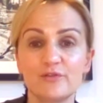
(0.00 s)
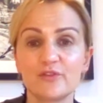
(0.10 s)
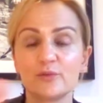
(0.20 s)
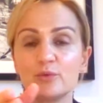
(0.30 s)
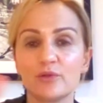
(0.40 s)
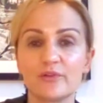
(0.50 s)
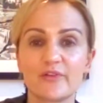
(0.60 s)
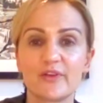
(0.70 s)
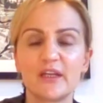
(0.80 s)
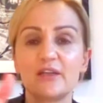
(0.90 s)

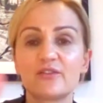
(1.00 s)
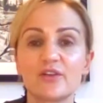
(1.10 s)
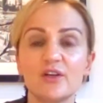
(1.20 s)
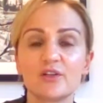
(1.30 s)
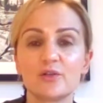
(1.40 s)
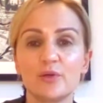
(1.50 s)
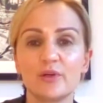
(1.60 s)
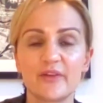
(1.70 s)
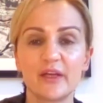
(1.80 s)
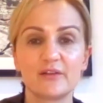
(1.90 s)
towards the
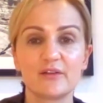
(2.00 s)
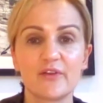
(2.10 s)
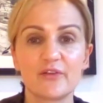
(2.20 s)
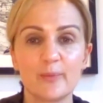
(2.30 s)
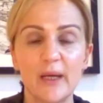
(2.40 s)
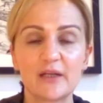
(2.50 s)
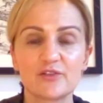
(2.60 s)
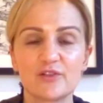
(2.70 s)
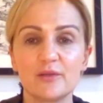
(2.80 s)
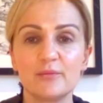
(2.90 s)
turquoise end of the
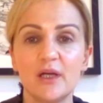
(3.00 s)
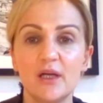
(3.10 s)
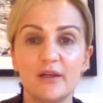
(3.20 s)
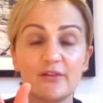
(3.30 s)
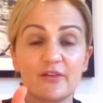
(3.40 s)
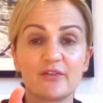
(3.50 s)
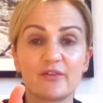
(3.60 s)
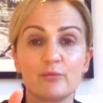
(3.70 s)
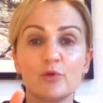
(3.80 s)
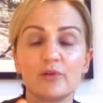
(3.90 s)
spectrum, there's a
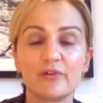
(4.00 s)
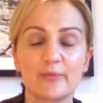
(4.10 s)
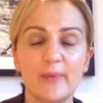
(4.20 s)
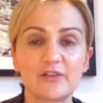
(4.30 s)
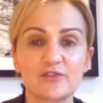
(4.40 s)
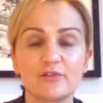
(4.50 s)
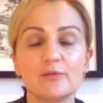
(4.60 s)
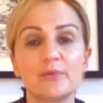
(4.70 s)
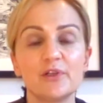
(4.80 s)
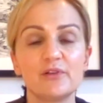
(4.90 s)
small spectrum
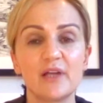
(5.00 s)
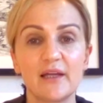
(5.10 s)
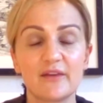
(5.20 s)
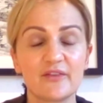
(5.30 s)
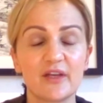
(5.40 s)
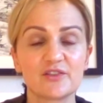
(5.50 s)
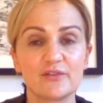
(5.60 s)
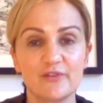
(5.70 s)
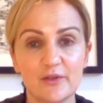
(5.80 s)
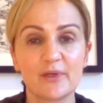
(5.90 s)
of blue light that's
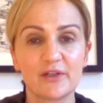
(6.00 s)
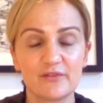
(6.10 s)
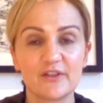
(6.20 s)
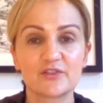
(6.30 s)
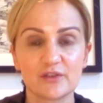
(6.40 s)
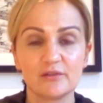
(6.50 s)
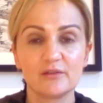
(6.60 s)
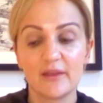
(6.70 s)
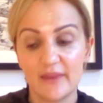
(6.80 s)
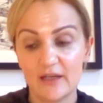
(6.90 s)
actually very beneficial.
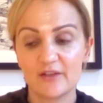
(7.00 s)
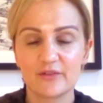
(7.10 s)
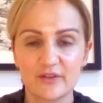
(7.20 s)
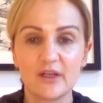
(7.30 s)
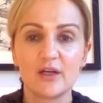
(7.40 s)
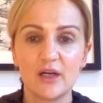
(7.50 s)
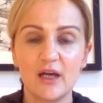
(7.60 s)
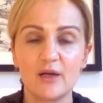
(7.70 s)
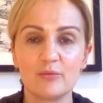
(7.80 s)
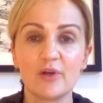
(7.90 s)
And that's
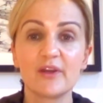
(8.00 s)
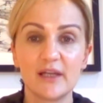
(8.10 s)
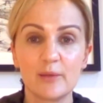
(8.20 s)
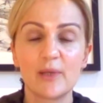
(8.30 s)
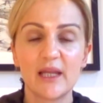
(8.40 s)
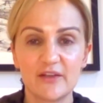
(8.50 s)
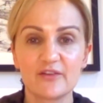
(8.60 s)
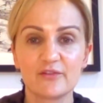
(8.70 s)
uh, what the LYMA laser